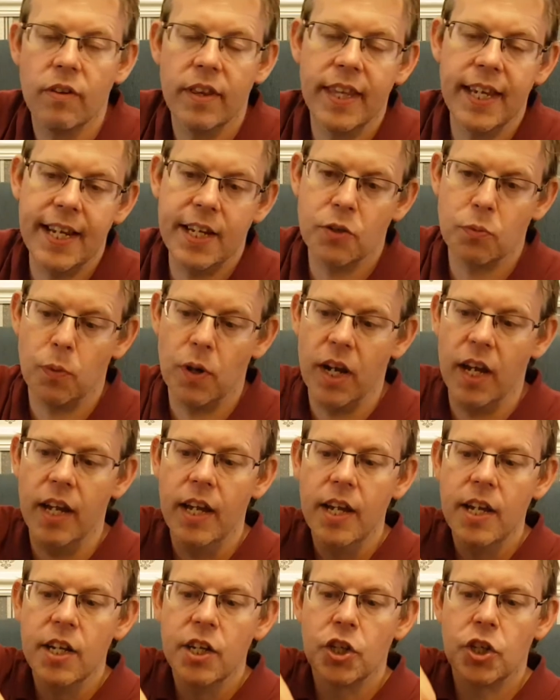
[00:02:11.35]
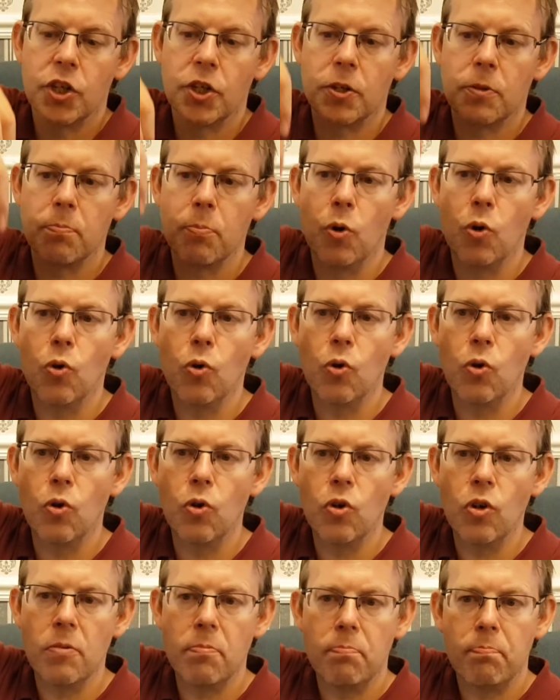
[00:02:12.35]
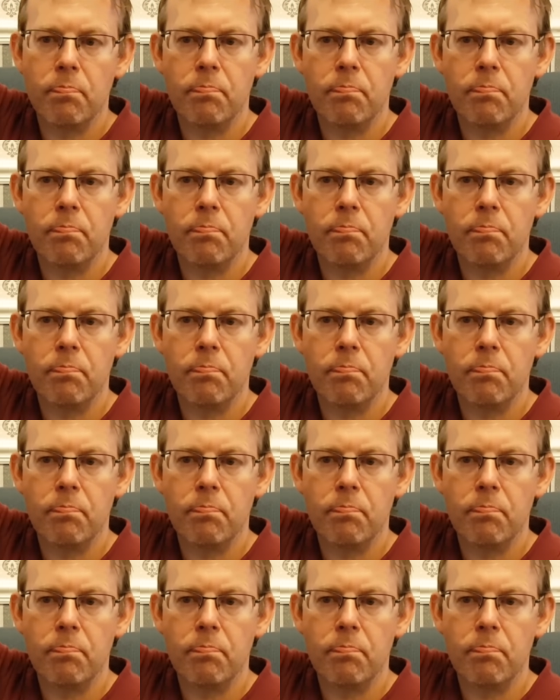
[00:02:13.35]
and these were small